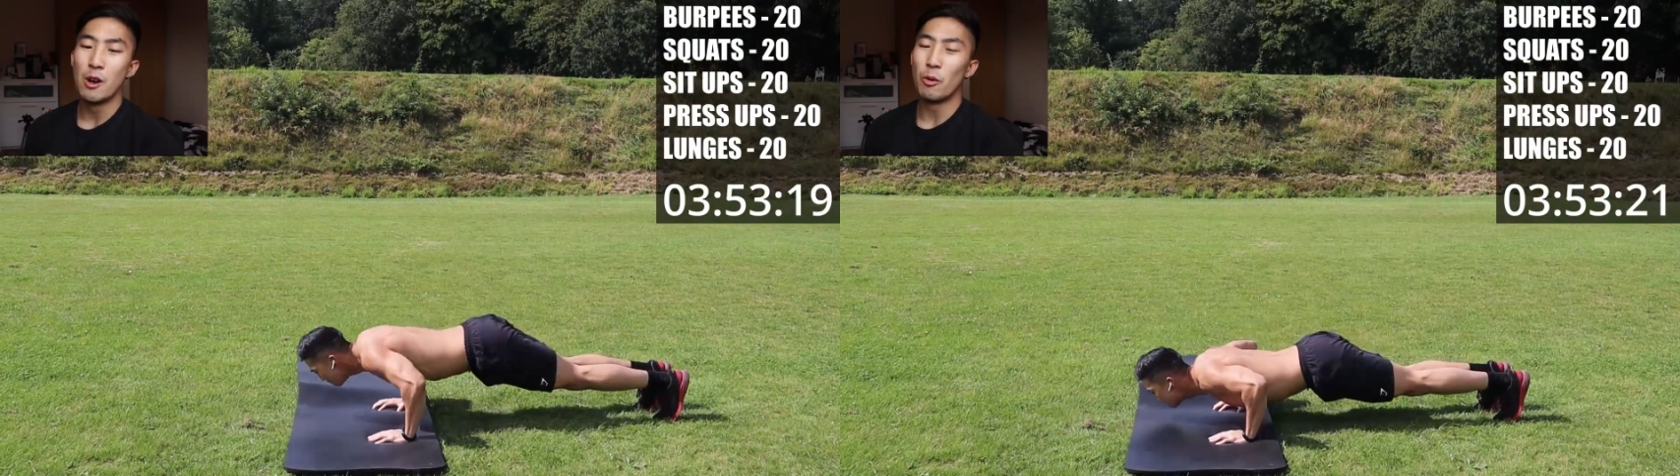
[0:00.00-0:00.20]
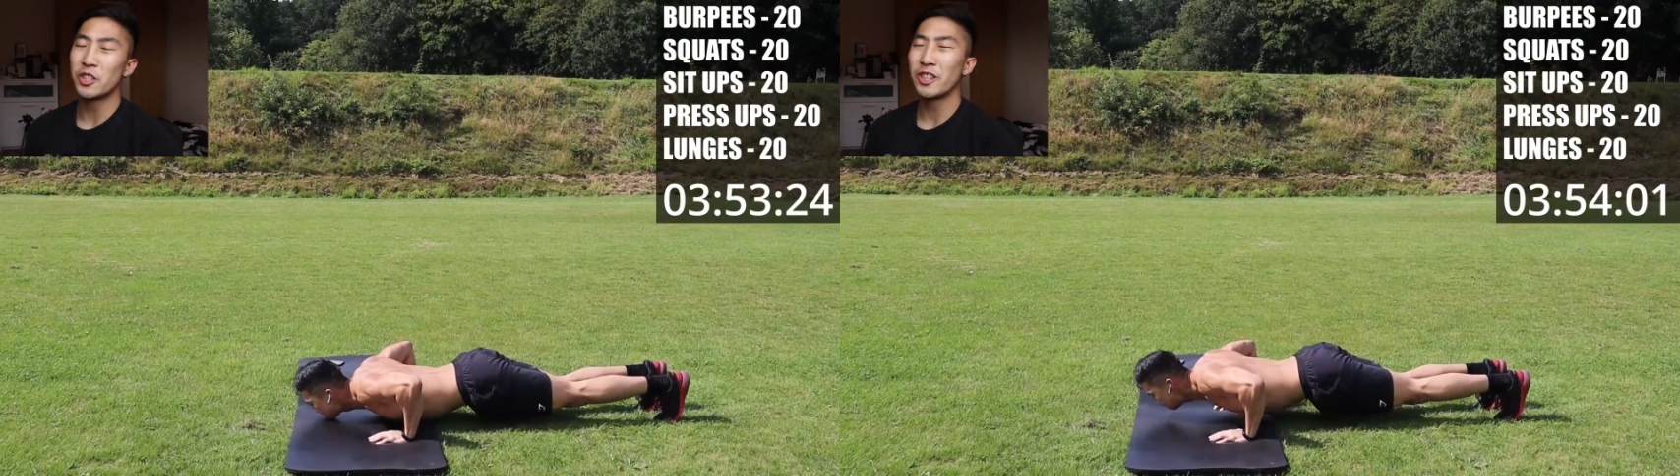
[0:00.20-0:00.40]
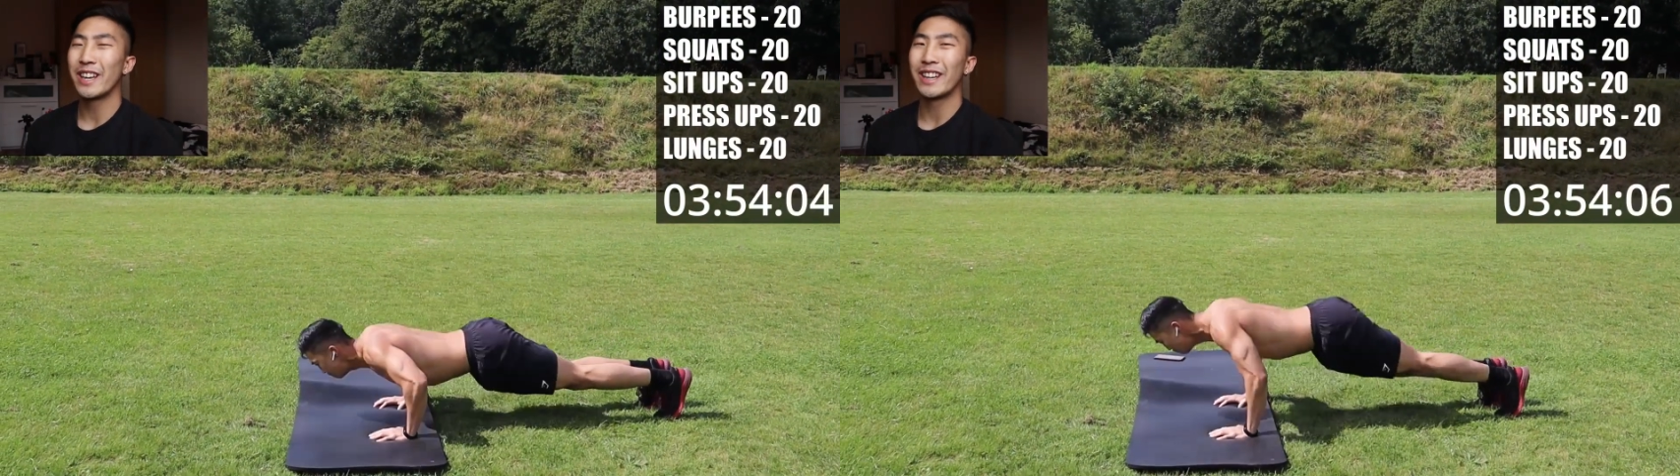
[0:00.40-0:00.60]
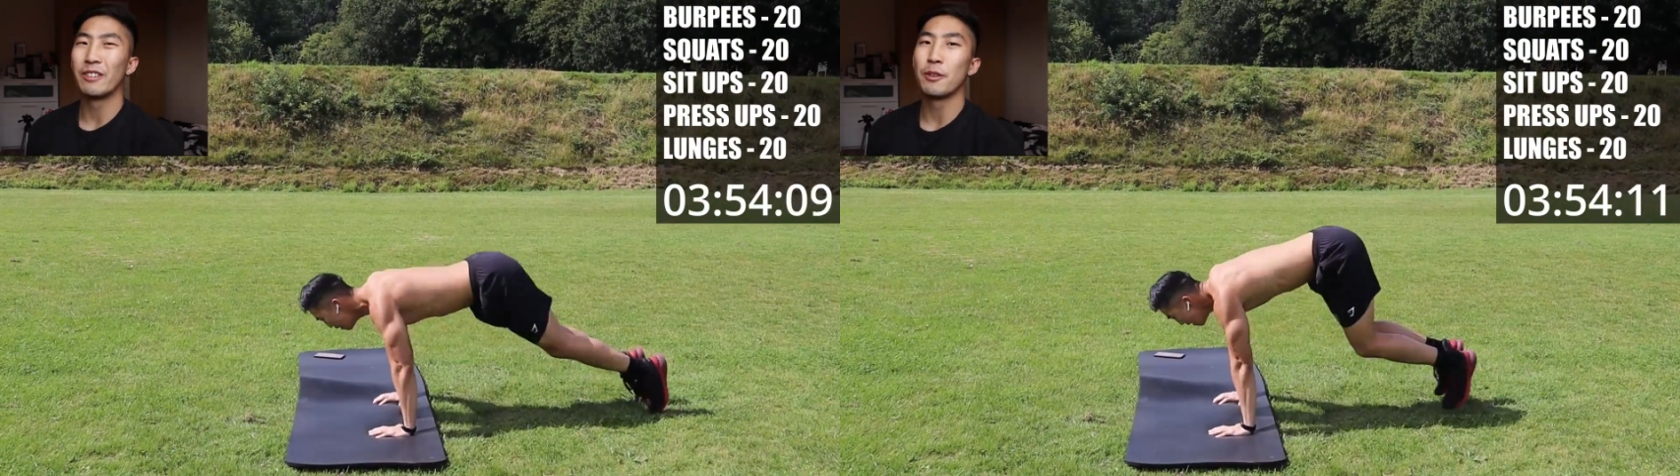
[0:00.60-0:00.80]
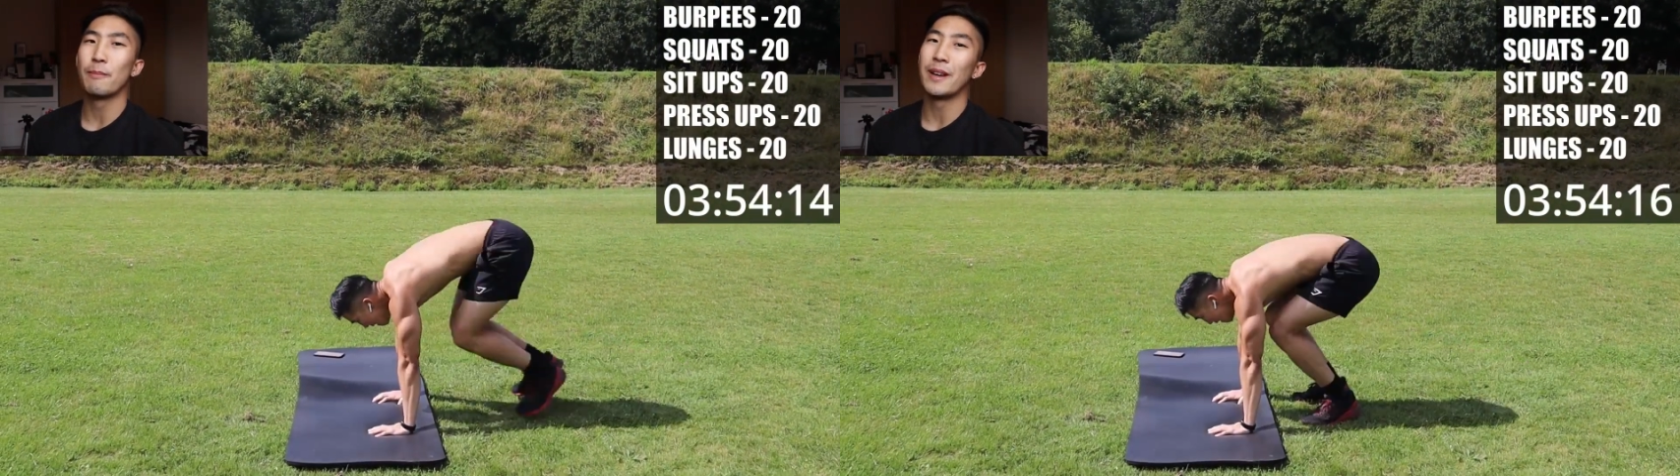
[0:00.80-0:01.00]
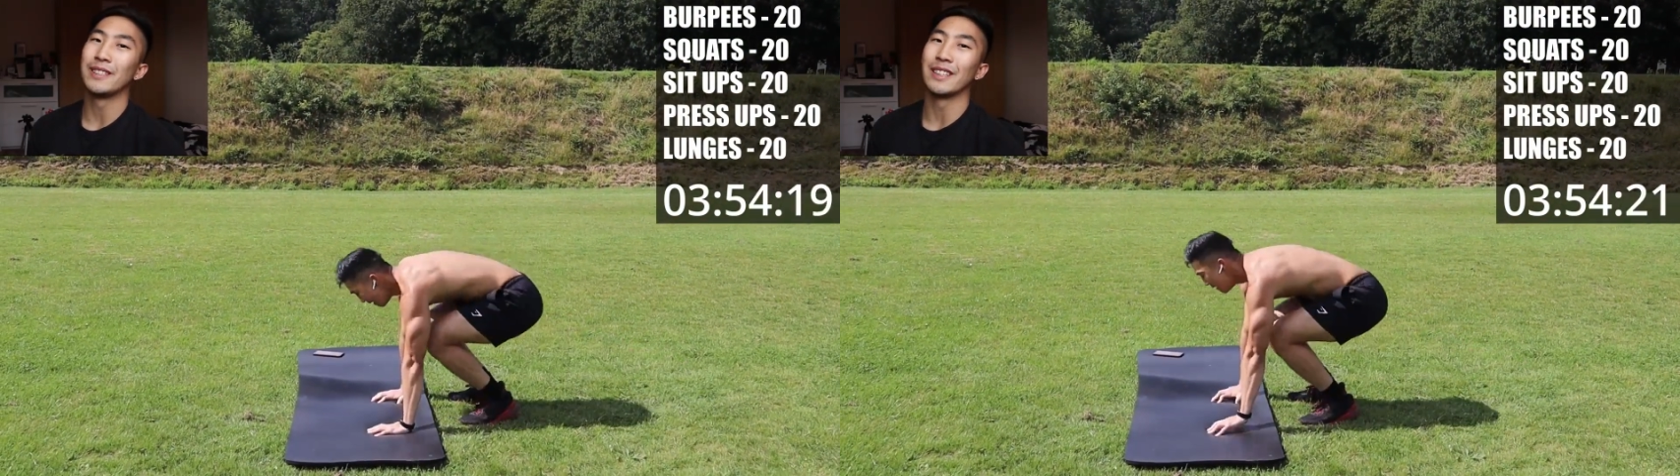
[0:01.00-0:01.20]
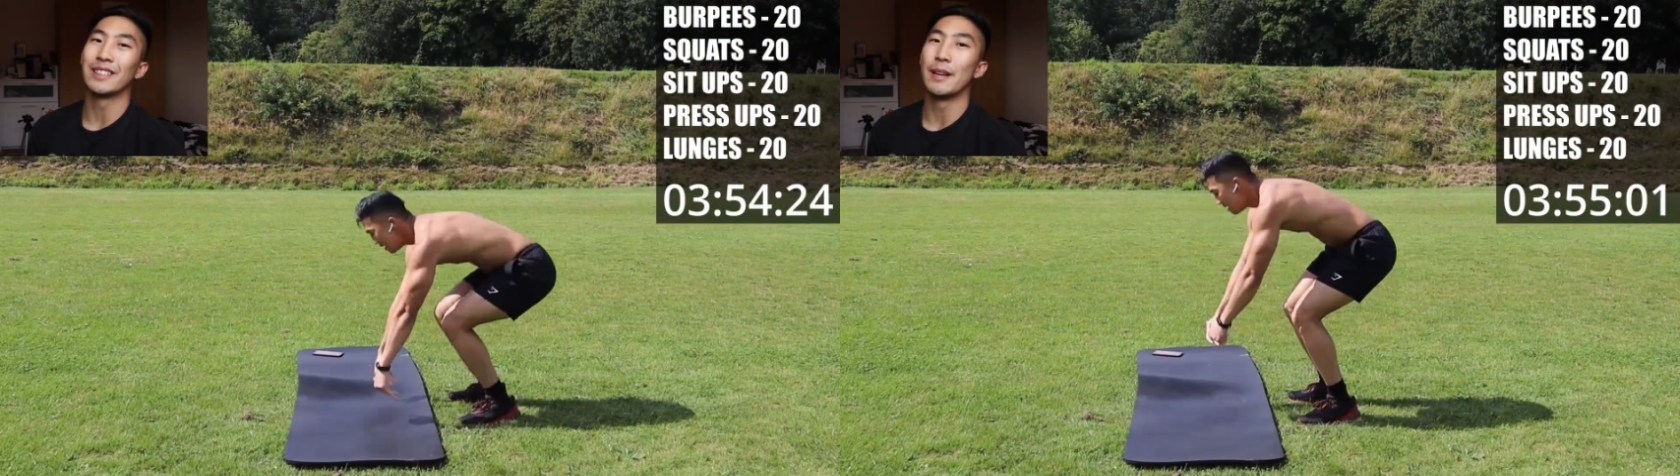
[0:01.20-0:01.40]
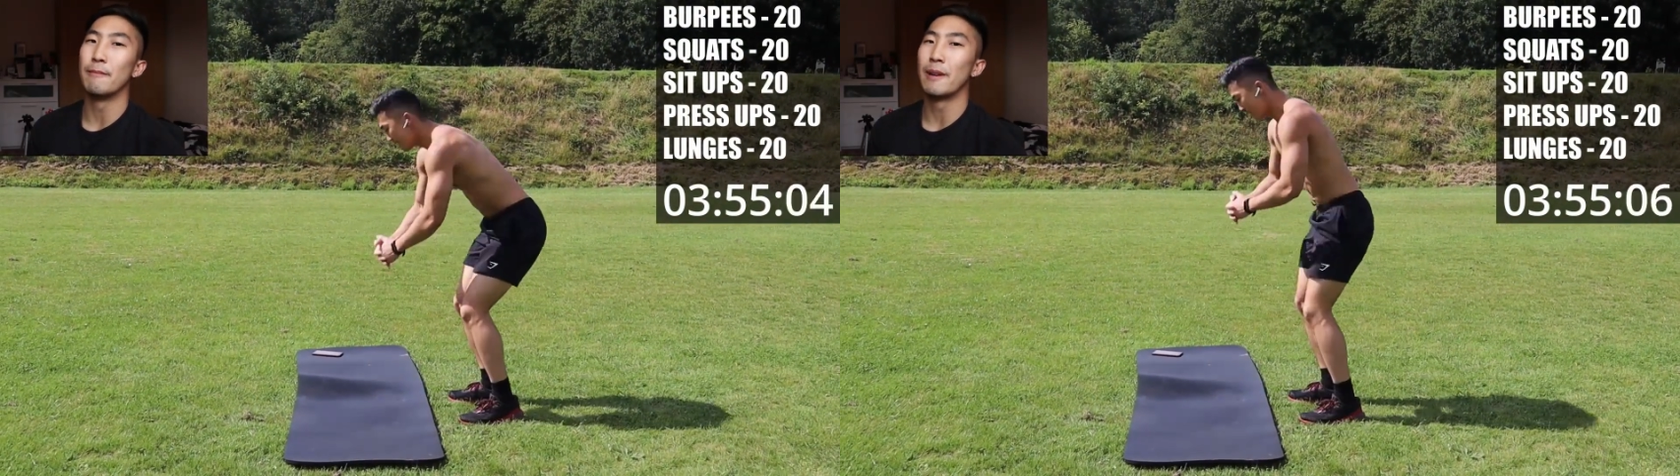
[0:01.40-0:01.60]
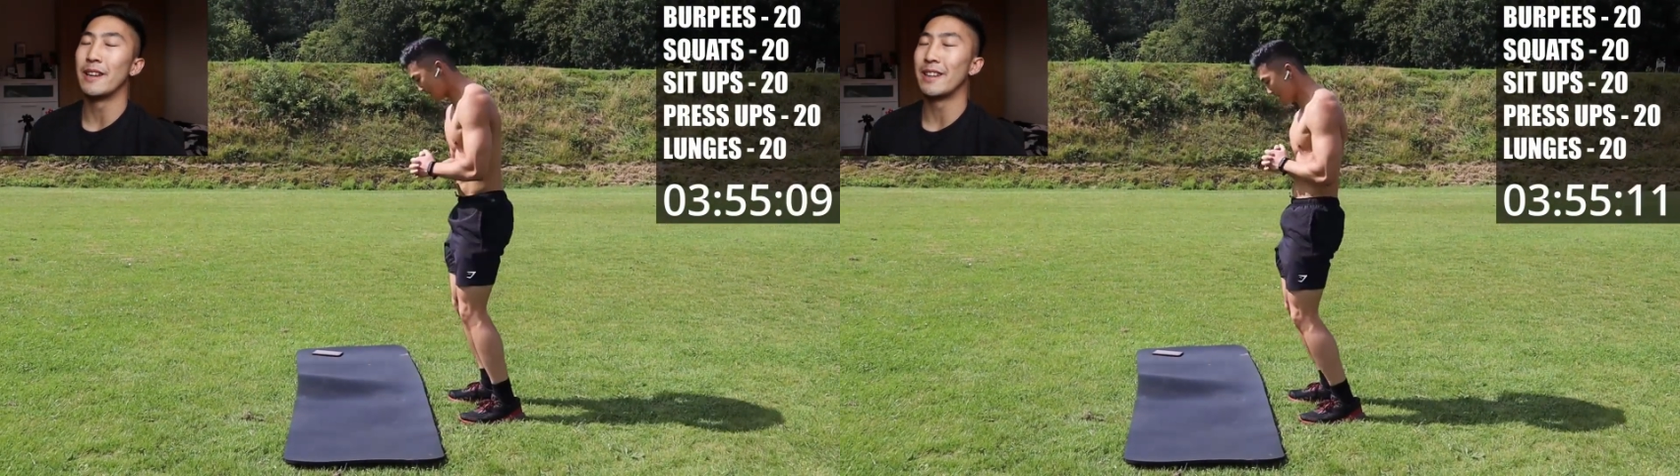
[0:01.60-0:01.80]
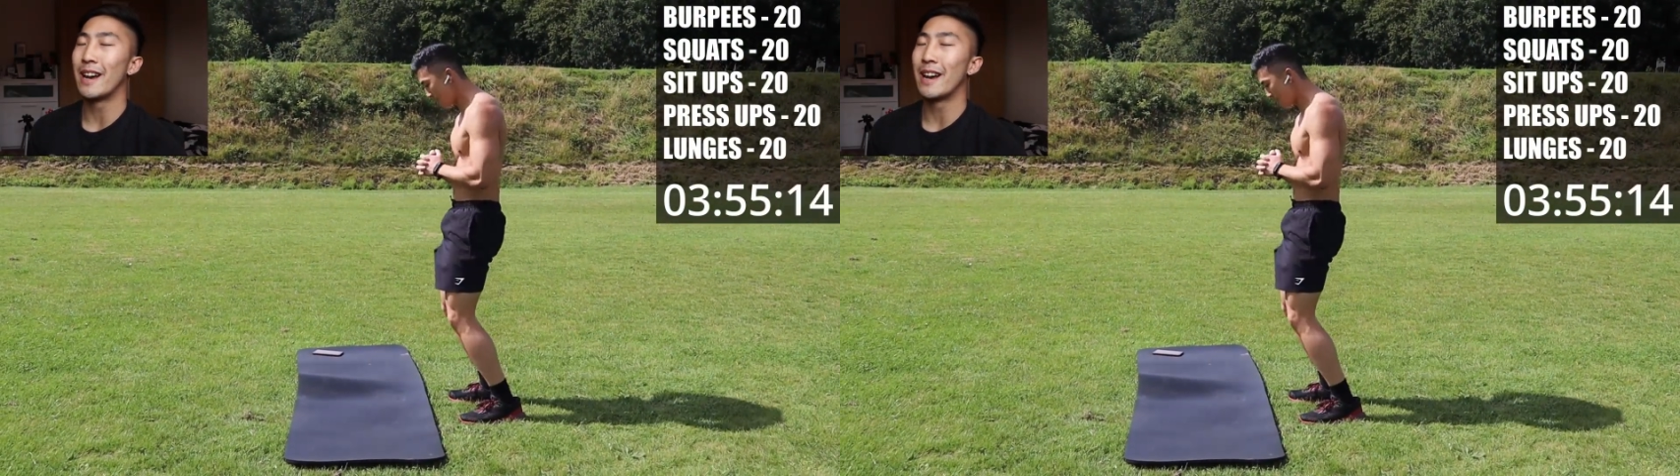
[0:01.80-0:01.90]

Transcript: once you get down the basic template,